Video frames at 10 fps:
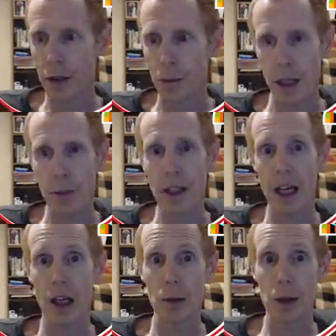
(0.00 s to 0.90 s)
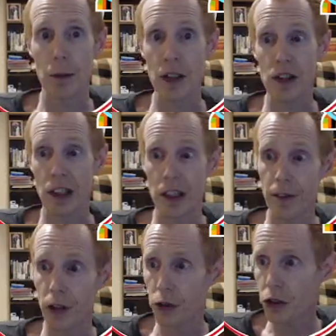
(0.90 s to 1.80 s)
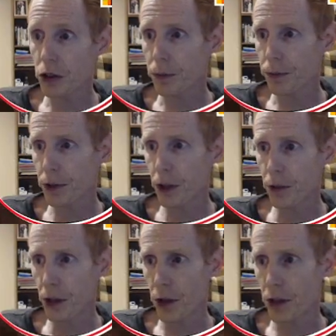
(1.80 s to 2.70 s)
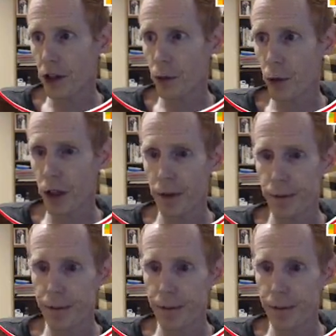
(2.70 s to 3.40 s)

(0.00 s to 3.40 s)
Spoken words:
maybe that'll be missing in the future. We don't know at this point.